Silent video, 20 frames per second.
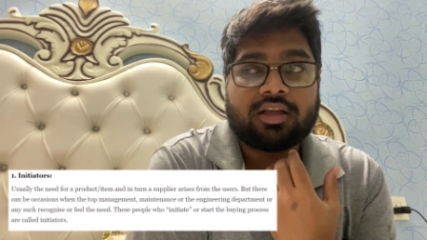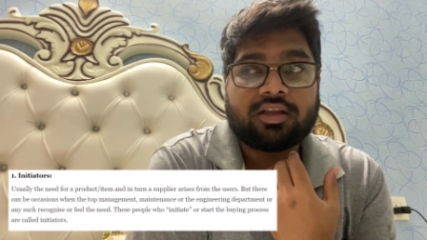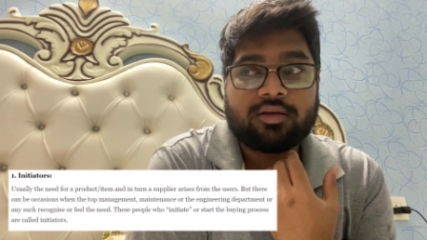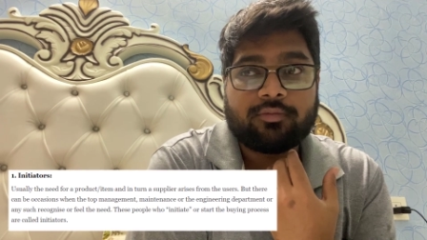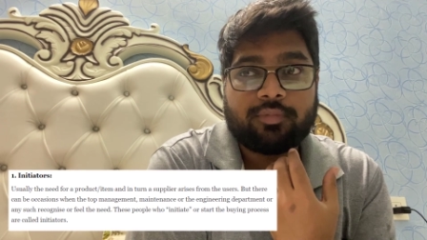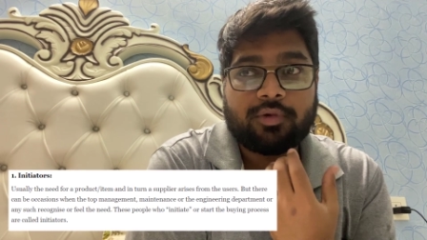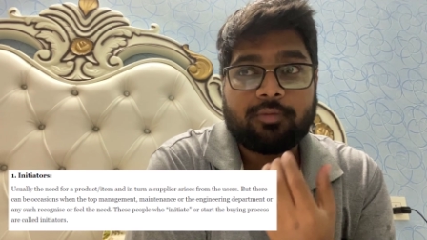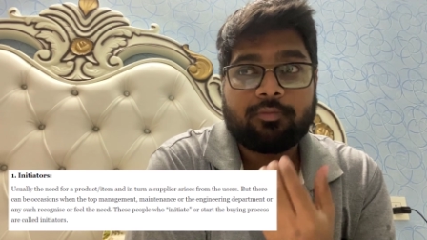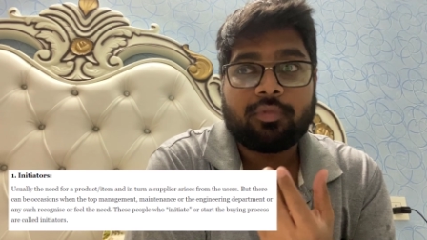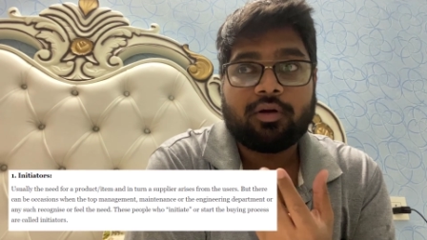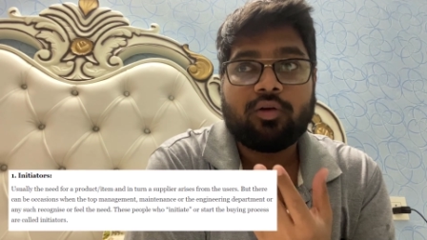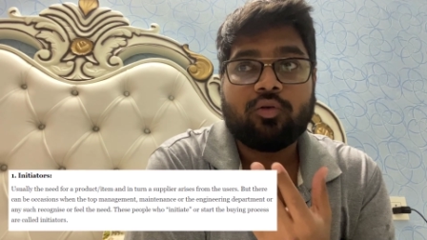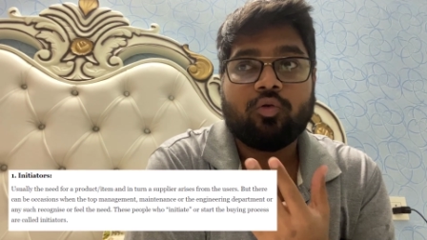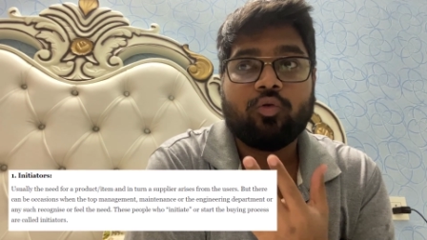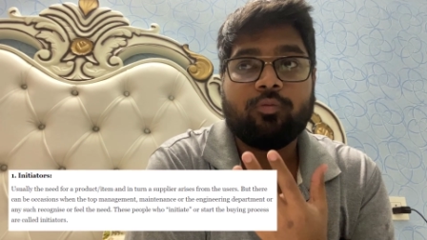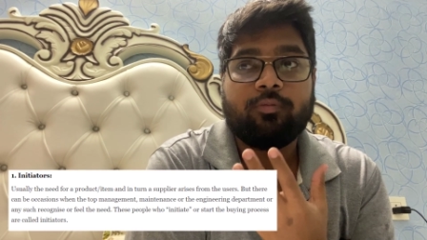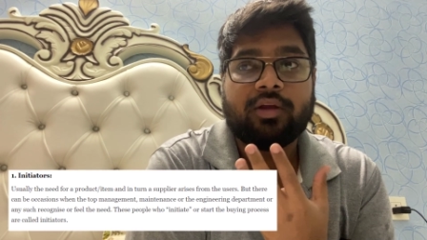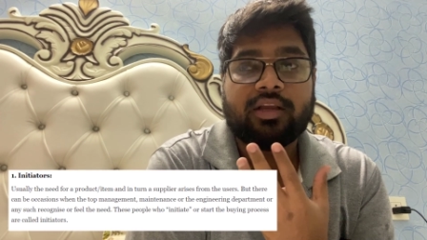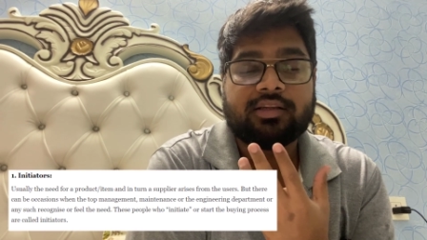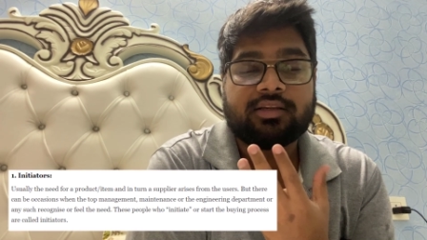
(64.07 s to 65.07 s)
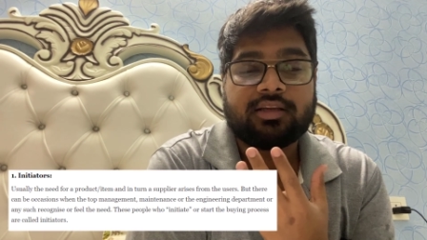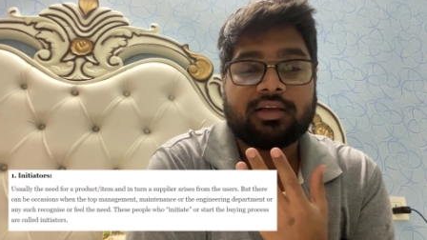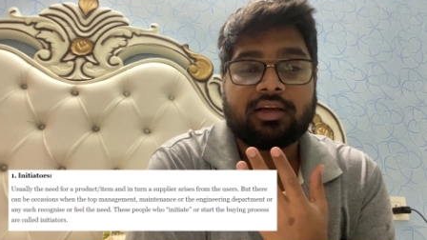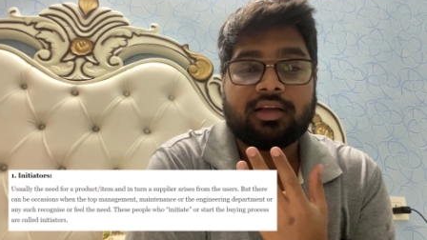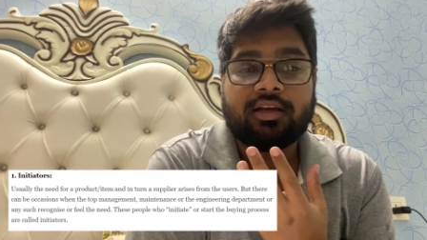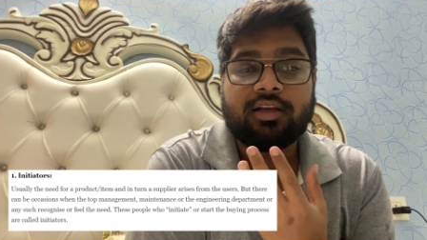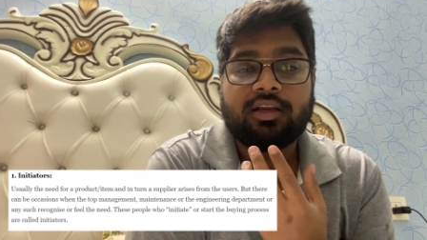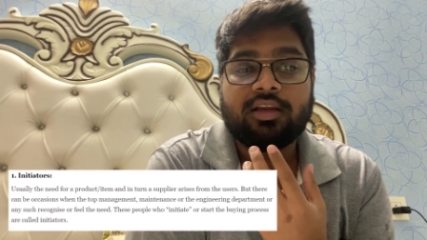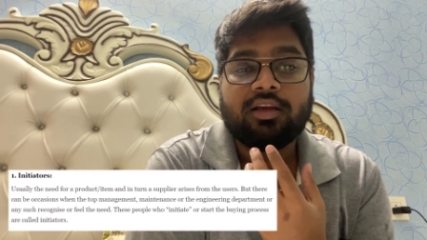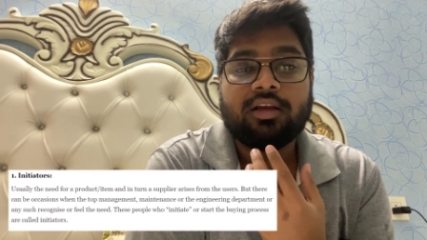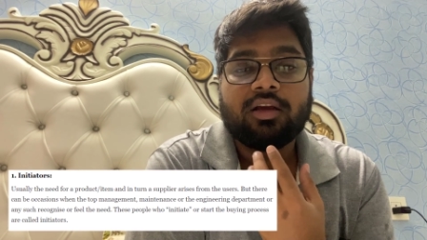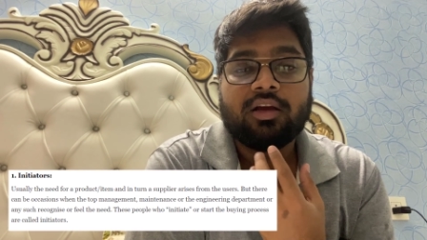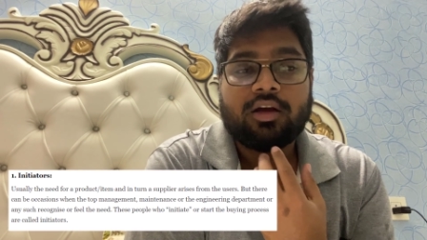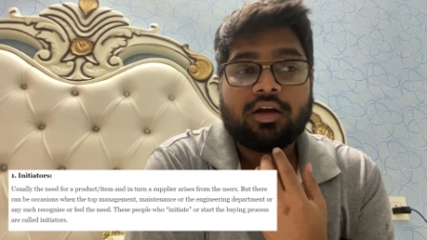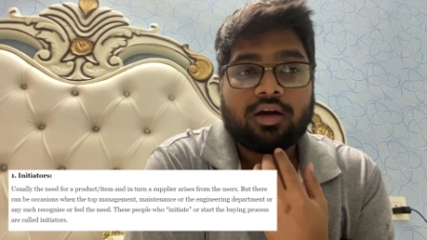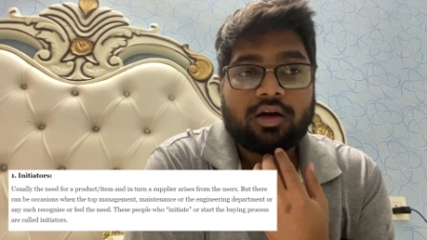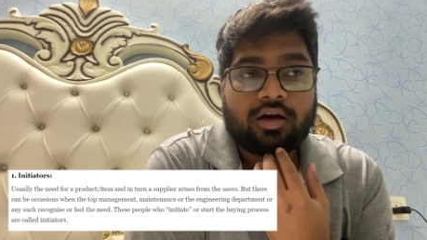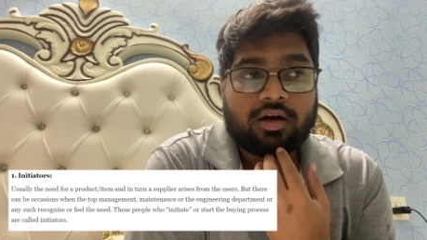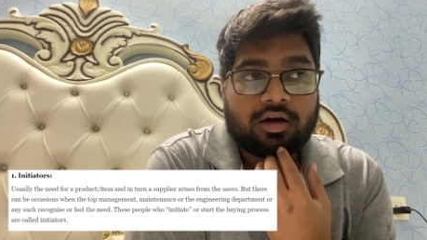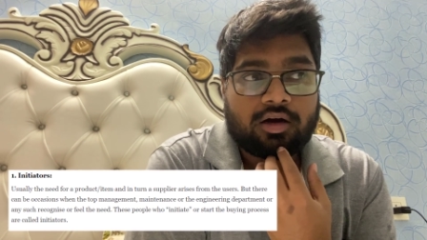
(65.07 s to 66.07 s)
are the people who basically
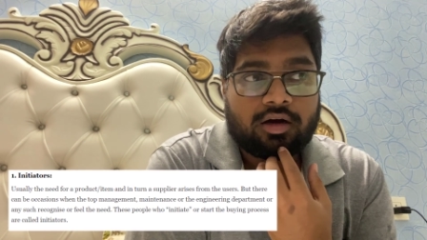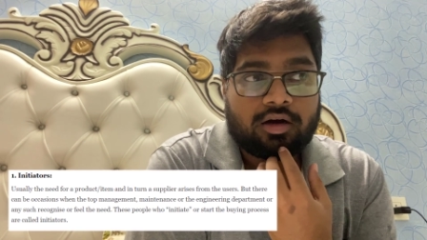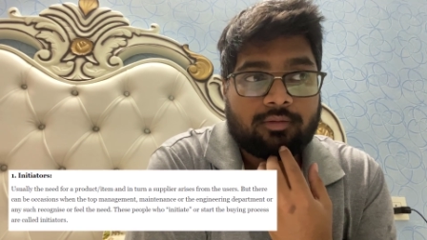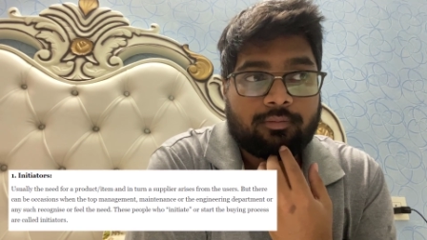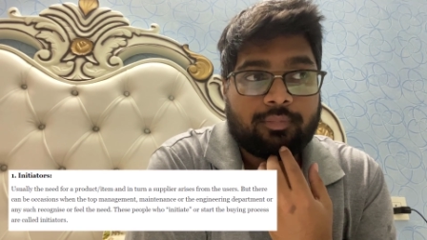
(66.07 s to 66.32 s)
uh,